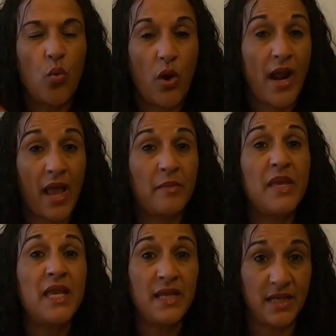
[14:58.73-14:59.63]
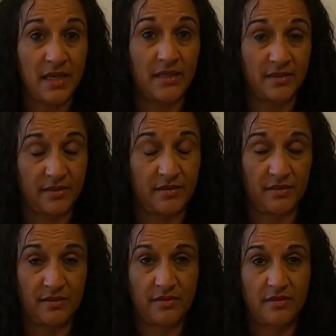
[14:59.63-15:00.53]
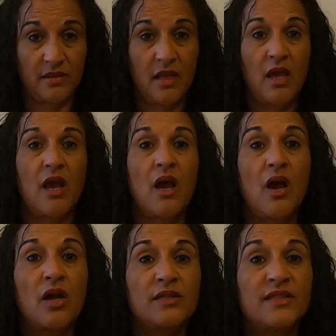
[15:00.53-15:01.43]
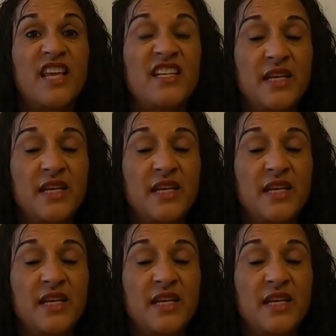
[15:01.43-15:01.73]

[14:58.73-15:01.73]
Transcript: what I mean is send